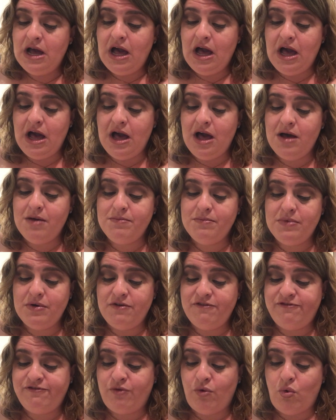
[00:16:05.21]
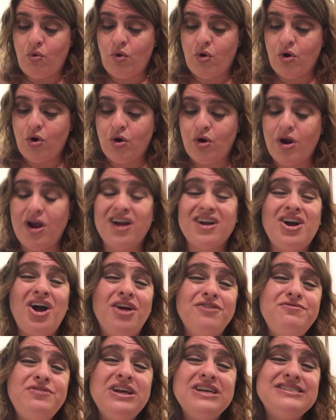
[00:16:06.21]
for
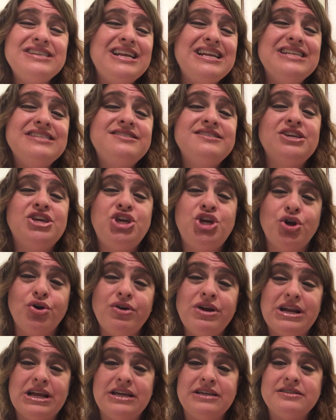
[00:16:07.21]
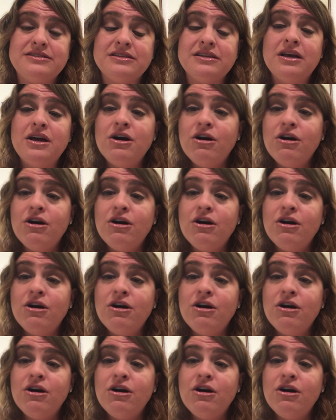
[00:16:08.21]
conflict and insecurities